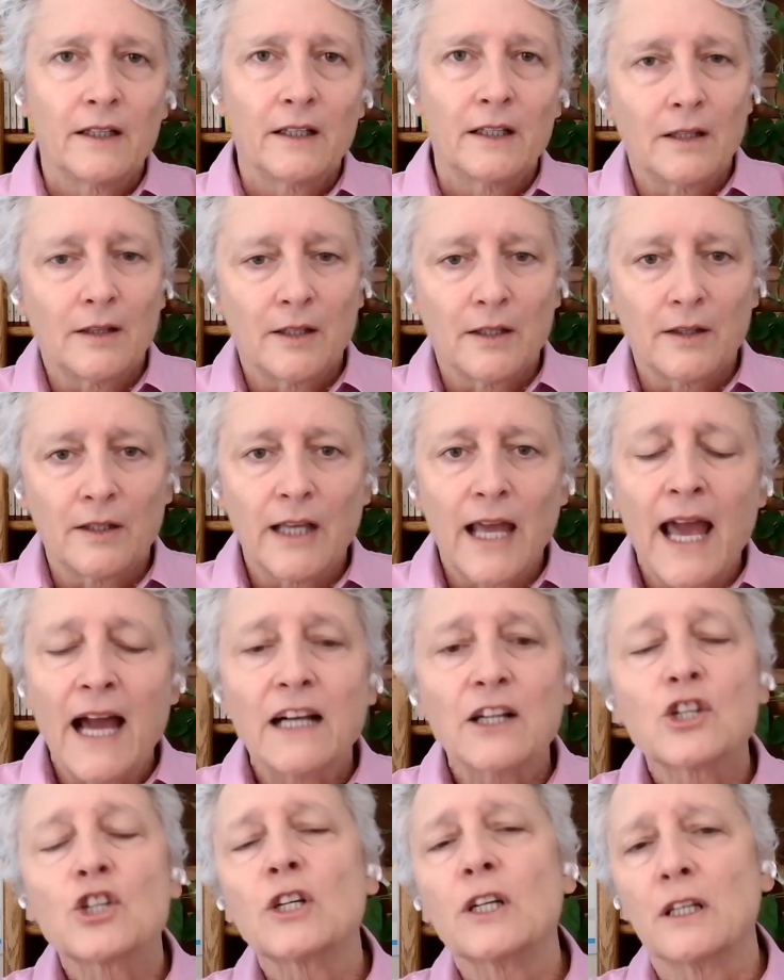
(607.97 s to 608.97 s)
the
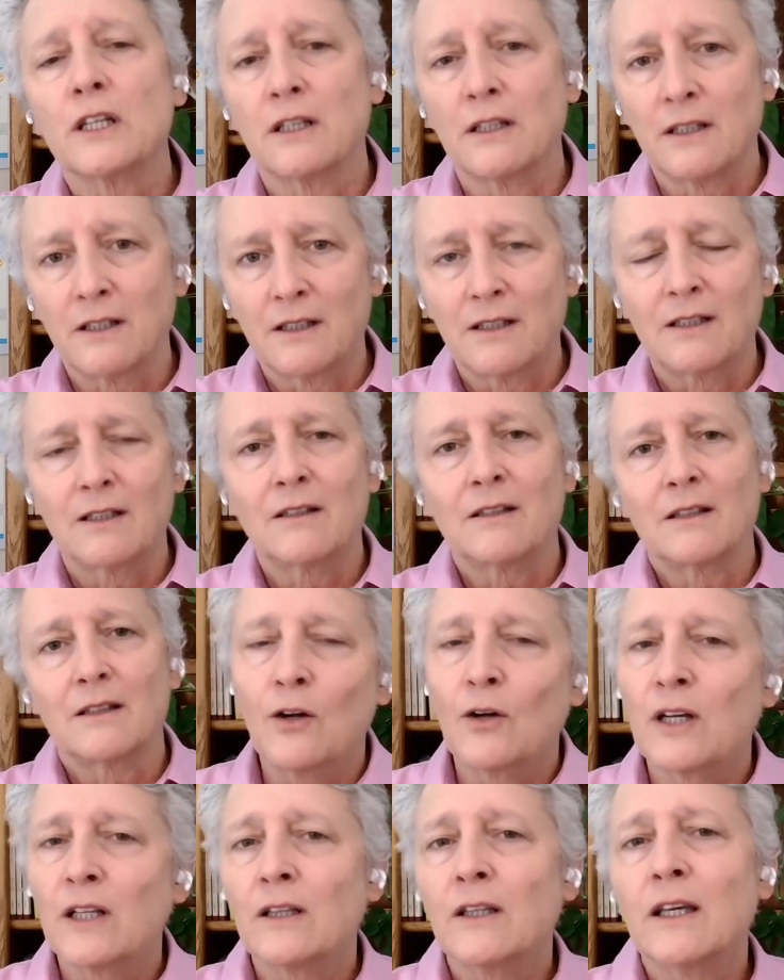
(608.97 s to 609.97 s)
action
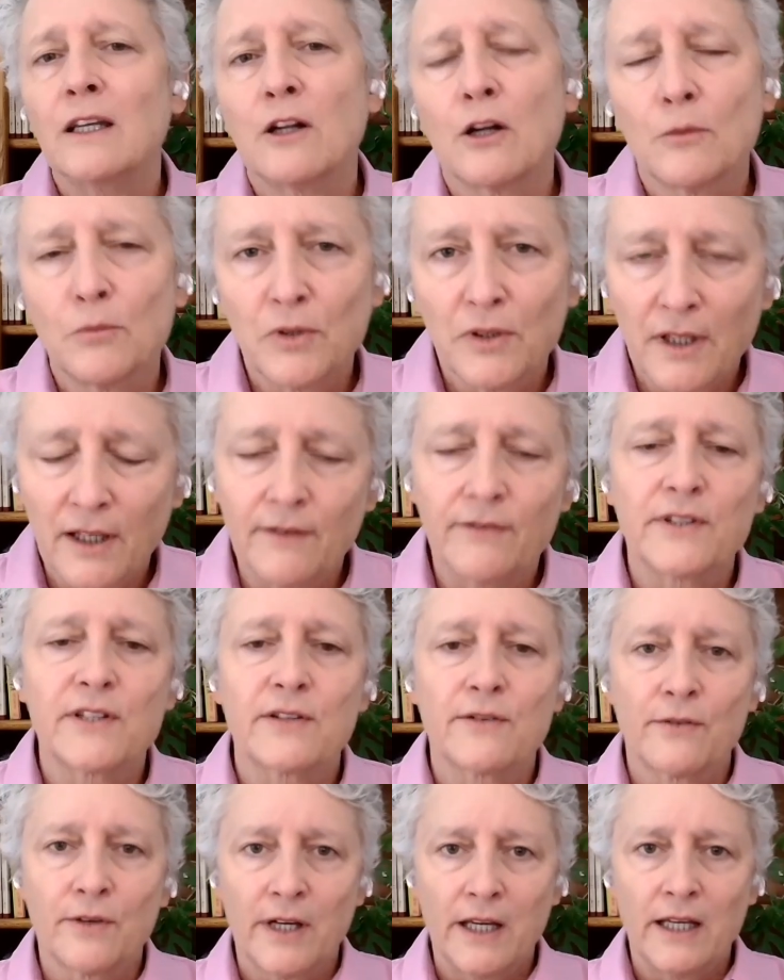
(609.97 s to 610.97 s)
can lead our beliefs,
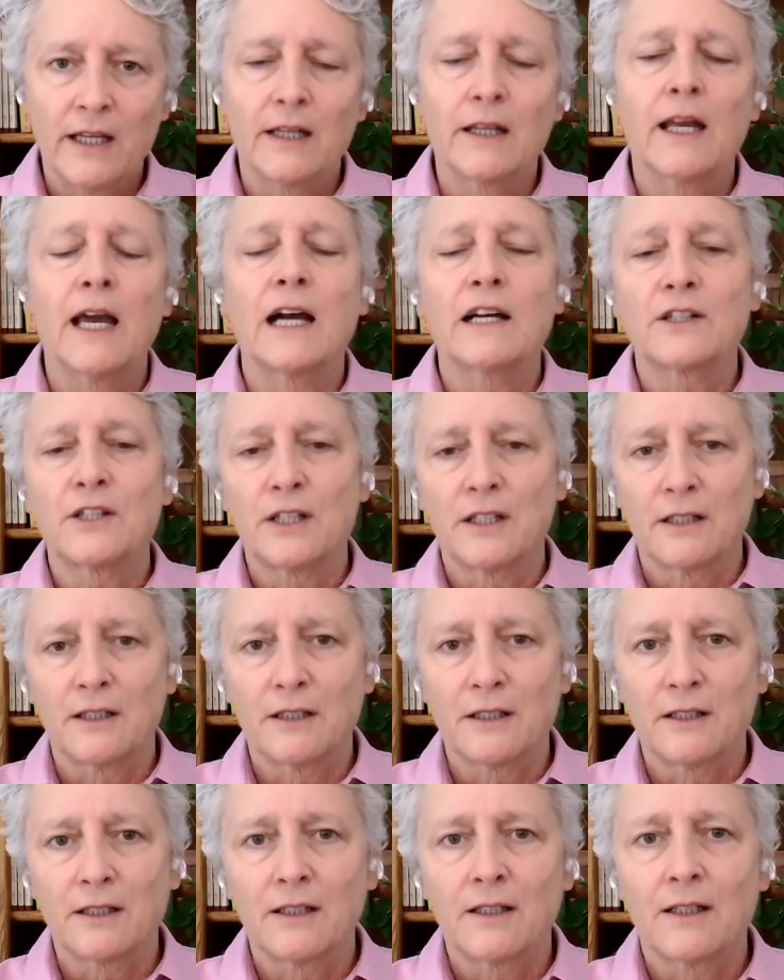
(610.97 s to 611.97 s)
right? Action.